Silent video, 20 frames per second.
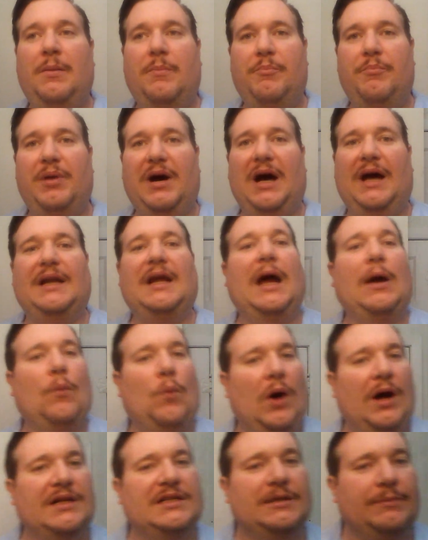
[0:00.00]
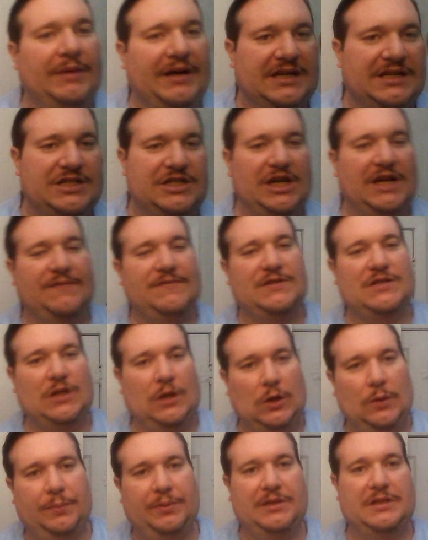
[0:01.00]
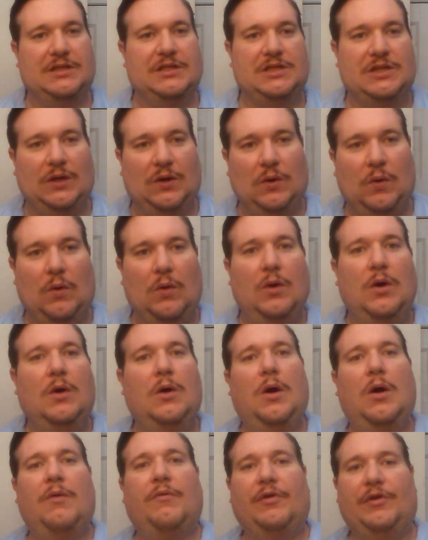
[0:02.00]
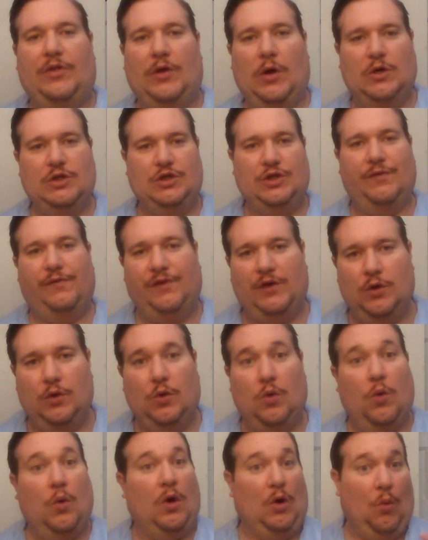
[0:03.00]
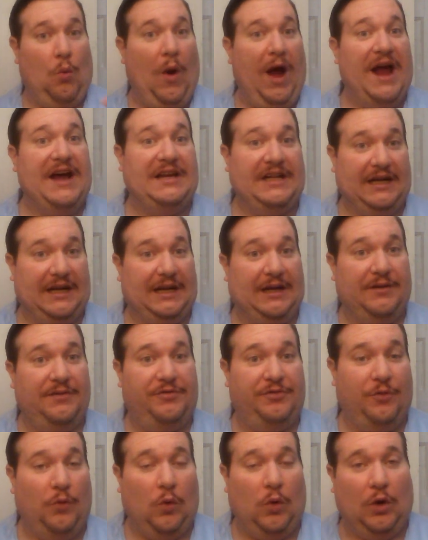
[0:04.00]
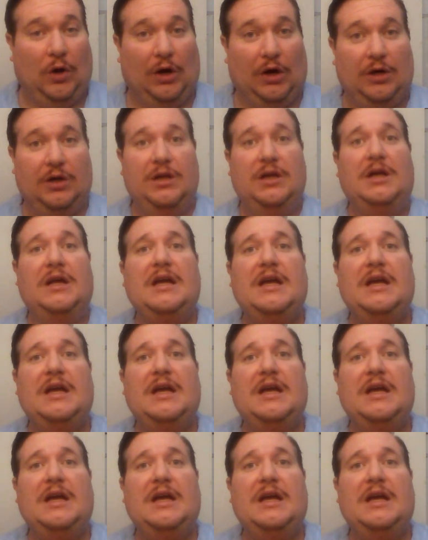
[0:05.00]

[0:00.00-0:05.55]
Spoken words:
But I want to make shave soap. And so, for those of you who are waiting for